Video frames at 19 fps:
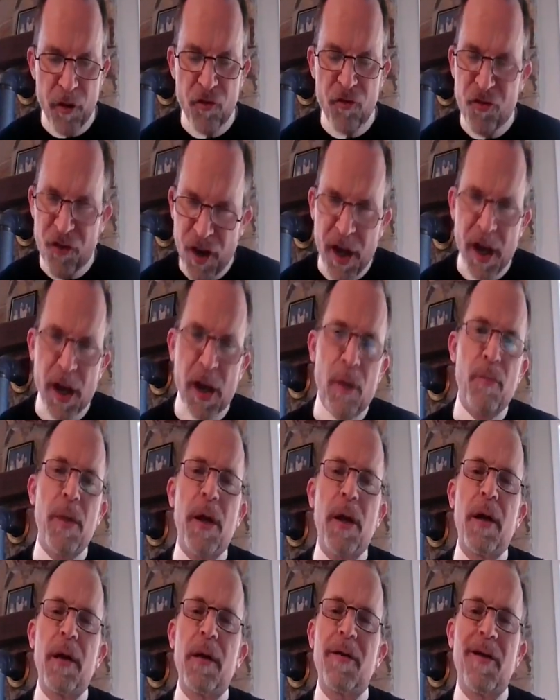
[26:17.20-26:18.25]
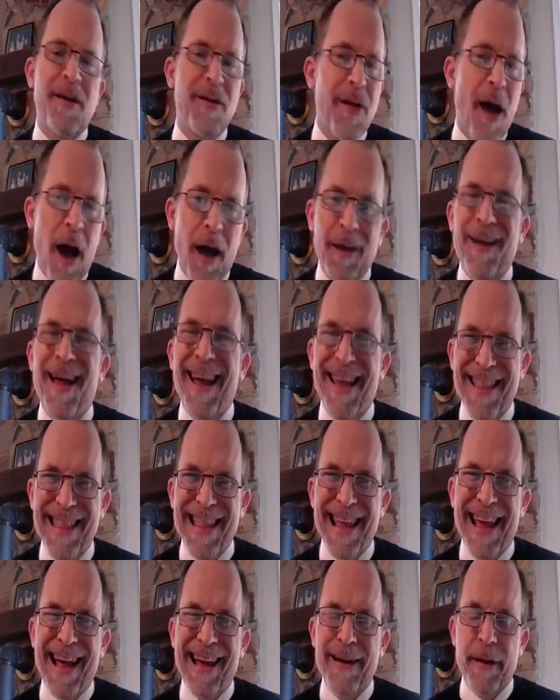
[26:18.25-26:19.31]
Jim did not like
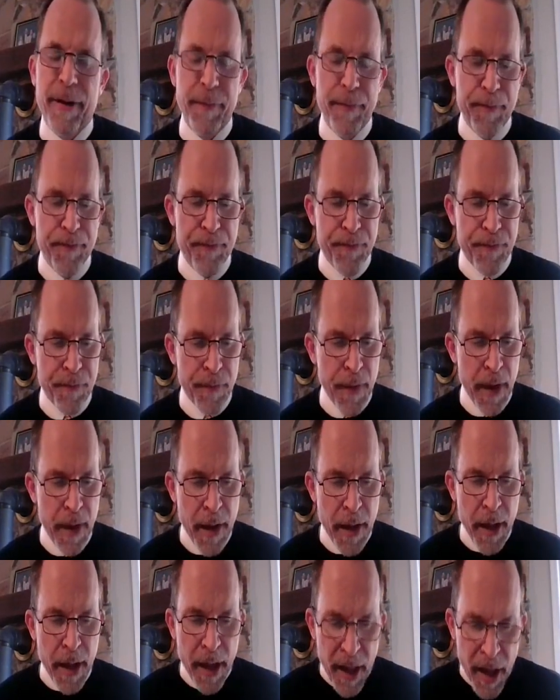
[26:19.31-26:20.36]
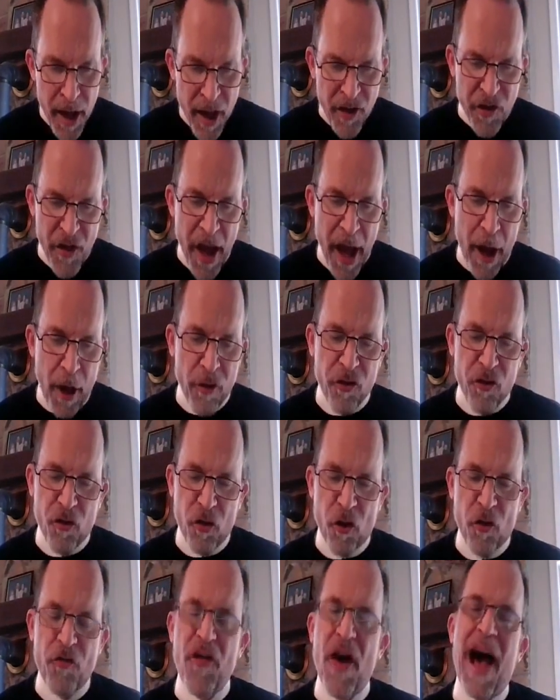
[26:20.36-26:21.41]
that. His house,
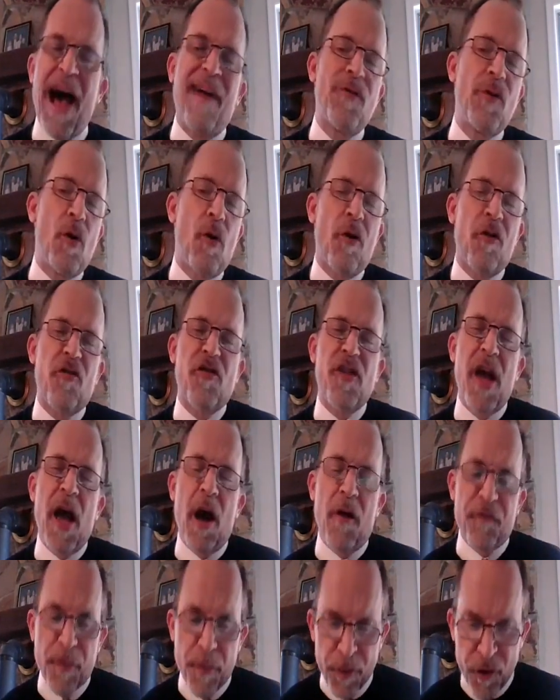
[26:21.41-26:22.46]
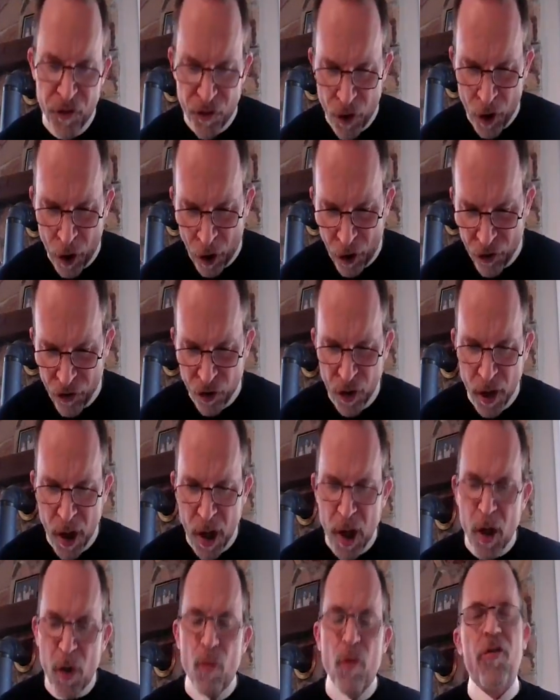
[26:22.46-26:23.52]
just 5 doors down from the church,
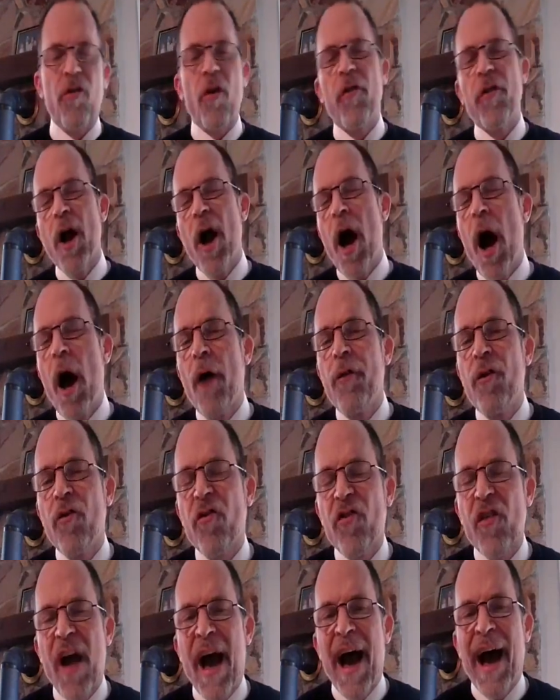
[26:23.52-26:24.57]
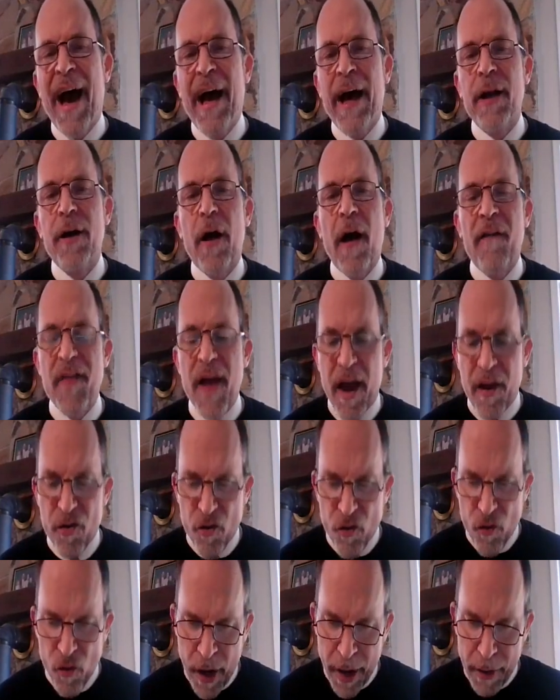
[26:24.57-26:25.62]
was on the other side of that
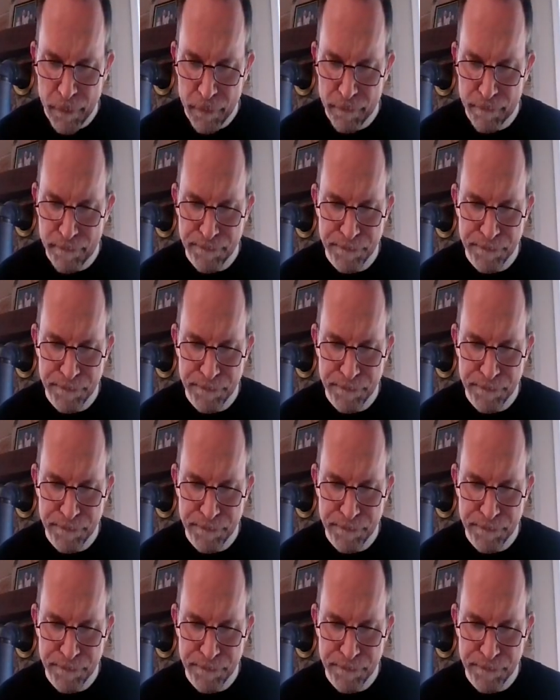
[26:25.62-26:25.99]
stream.